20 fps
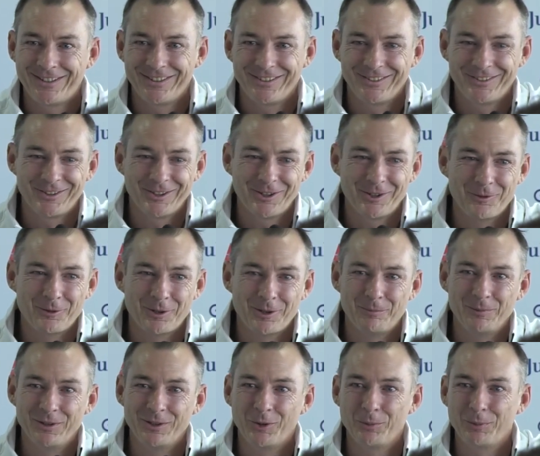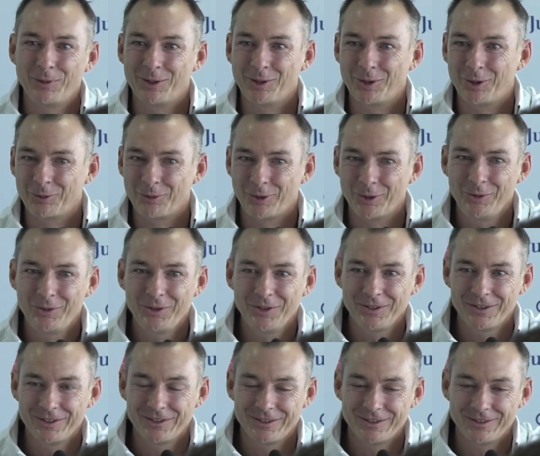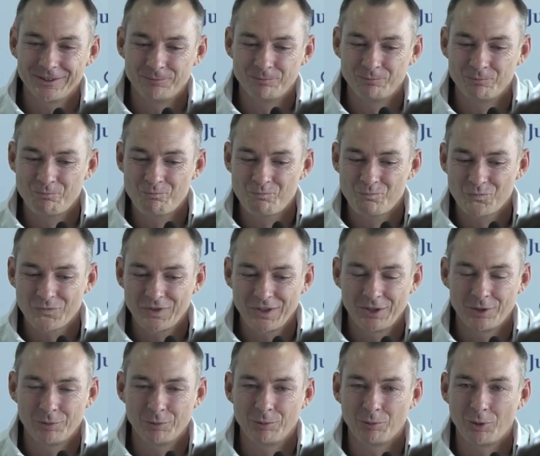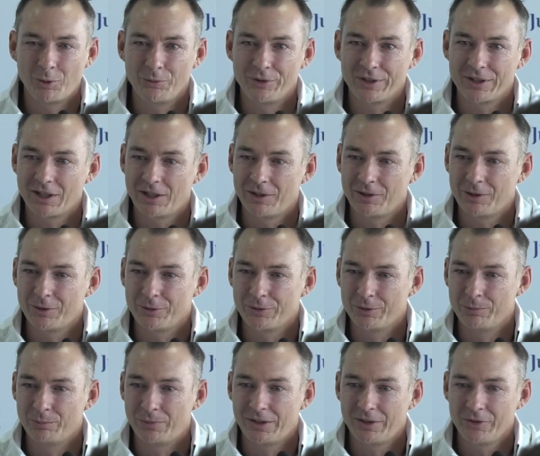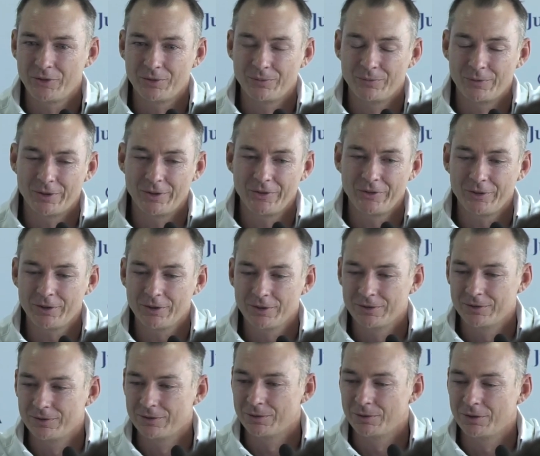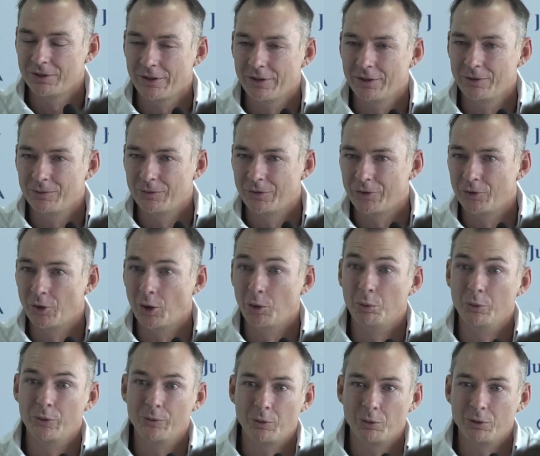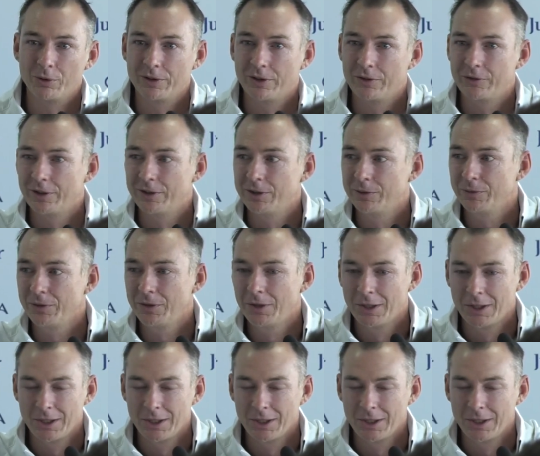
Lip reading: So I mean, it's been a long road. You know, we rolled the car out in March in Weissach, and I think snow was falling that day even.